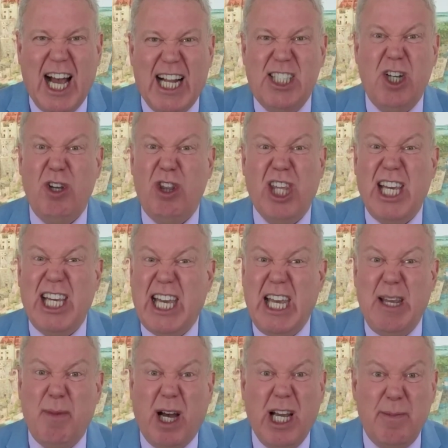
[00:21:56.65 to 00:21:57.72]
And do you think
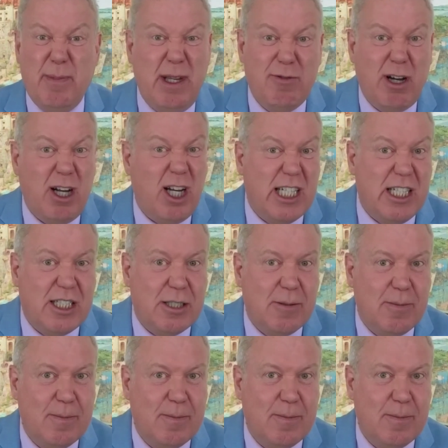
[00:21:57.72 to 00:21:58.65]
he might be right?